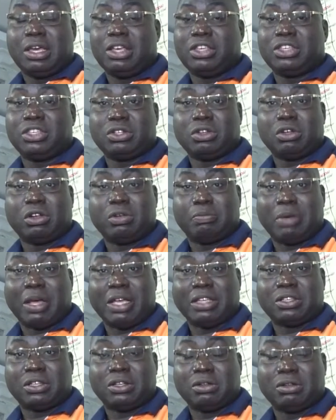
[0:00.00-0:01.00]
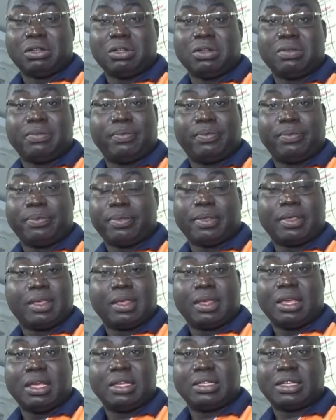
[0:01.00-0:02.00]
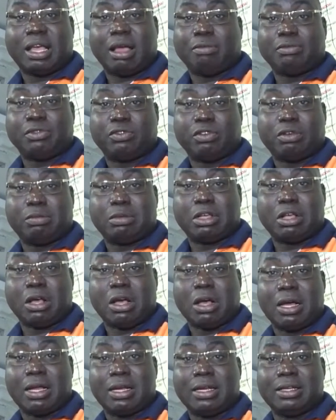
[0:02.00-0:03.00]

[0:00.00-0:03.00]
is not personal. It comes from God.